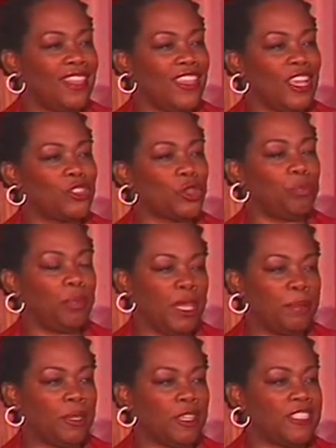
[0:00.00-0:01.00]
These are
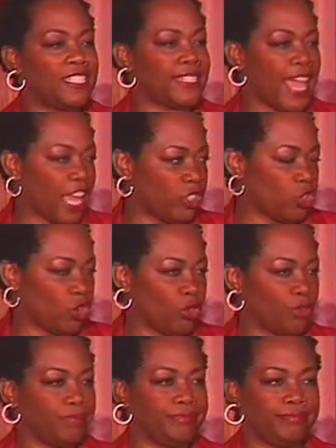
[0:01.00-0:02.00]
people of stature,
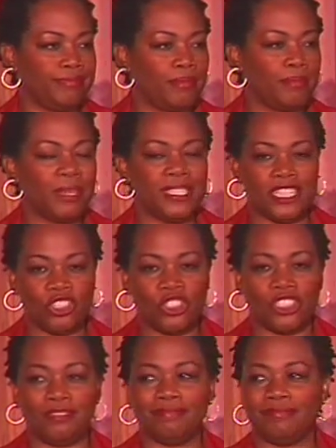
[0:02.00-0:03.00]

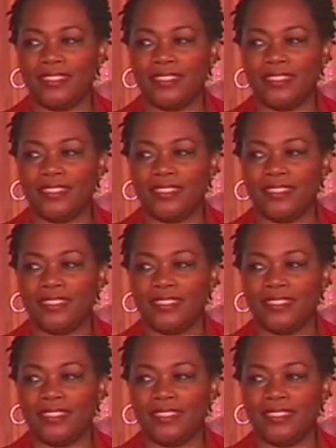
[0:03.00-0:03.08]
position,